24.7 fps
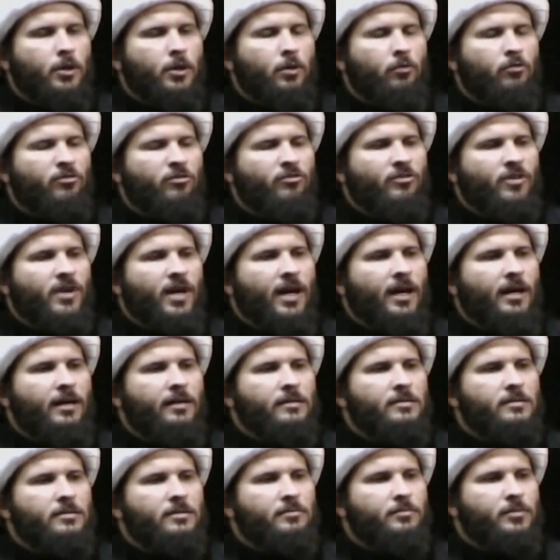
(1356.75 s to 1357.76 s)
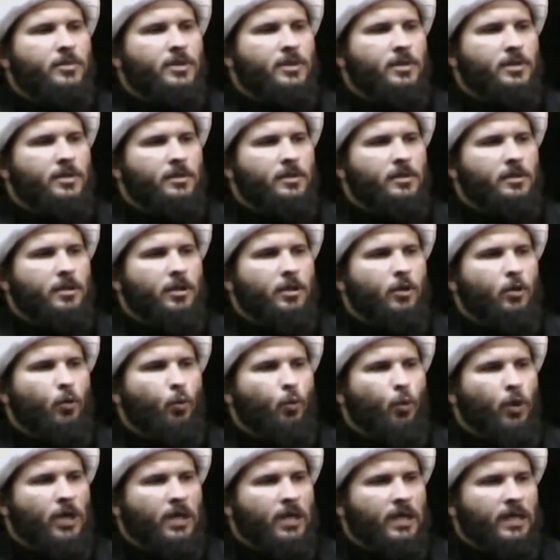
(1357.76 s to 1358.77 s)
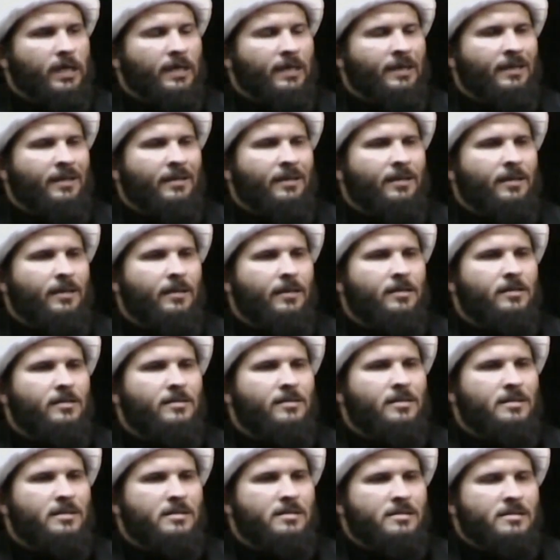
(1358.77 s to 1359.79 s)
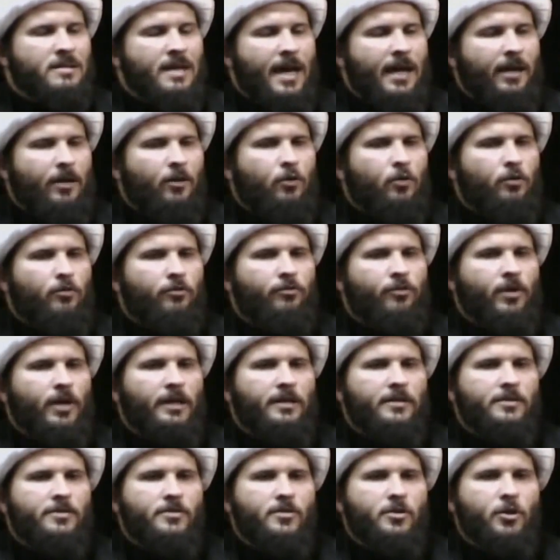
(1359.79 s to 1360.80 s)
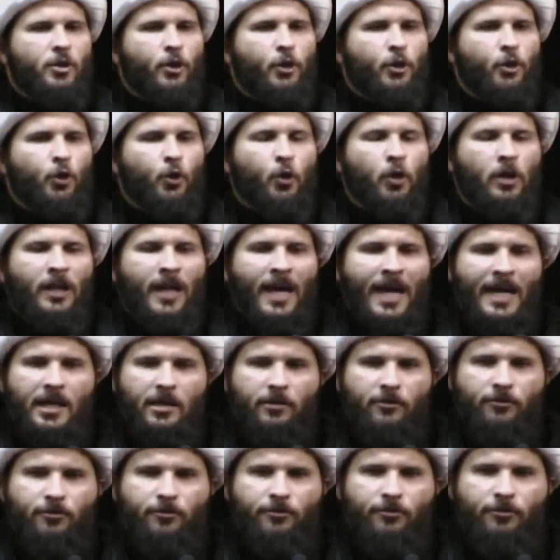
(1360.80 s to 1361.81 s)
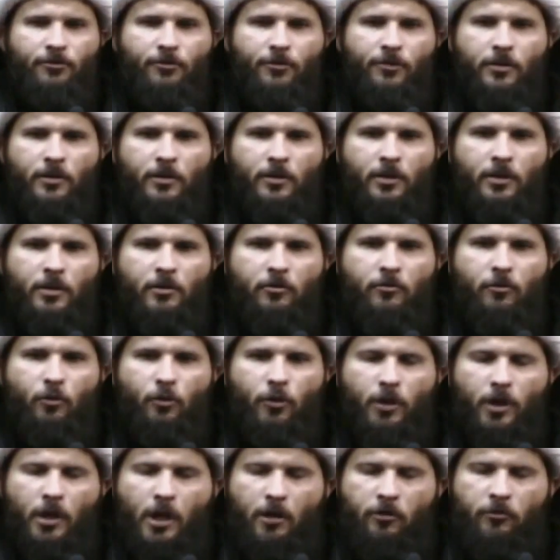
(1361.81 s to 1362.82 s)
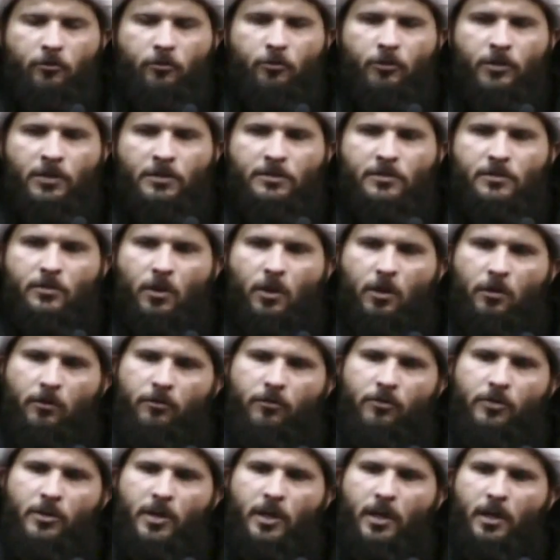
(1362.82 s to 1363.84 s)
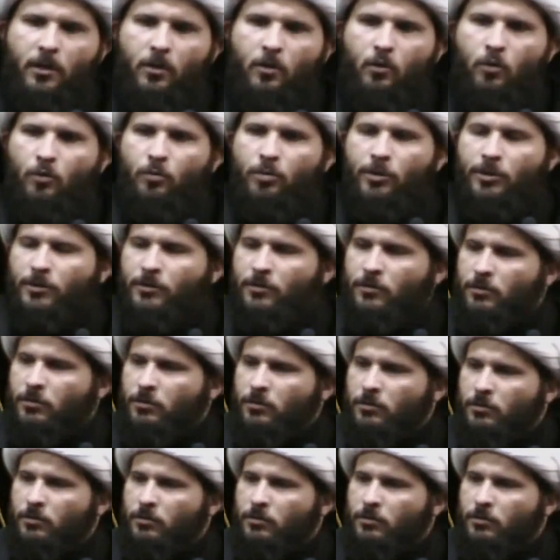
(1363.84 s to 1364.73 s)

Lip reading: We've got to be willing to sacrifice your life for the government of the Ahlul Bayt.